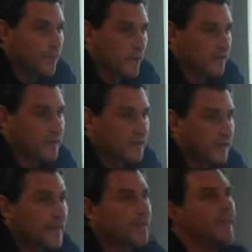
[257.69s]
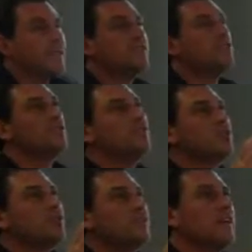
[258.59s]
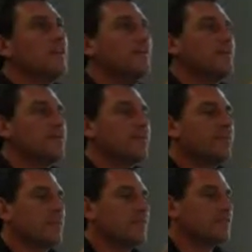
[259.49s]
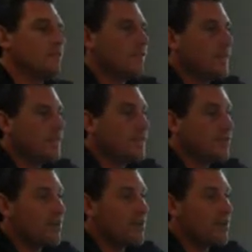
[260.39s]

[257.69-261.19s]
Which means you've got to excavate a bigger